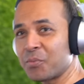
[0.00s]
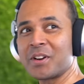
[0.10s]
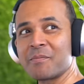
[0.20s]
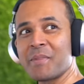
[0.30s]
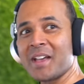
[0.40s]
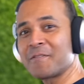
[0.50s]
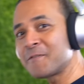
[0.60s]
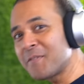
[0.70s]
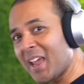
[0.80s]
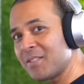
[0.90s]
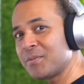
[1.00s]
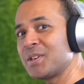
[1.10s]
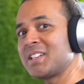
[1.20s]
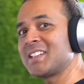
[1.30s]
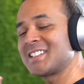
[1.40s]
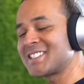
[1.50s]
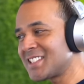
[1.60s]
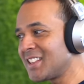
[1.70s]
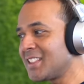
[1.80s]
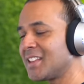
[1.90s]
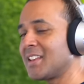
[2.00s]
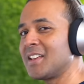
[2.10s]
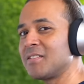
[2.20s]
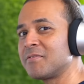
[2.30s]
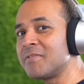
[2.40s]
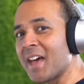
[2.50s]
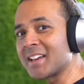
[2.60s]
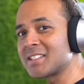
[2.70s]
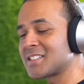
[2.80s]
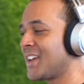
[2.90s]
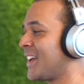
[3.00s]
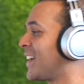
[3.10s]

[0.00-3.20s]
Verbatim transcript: one of my favorite synth effects,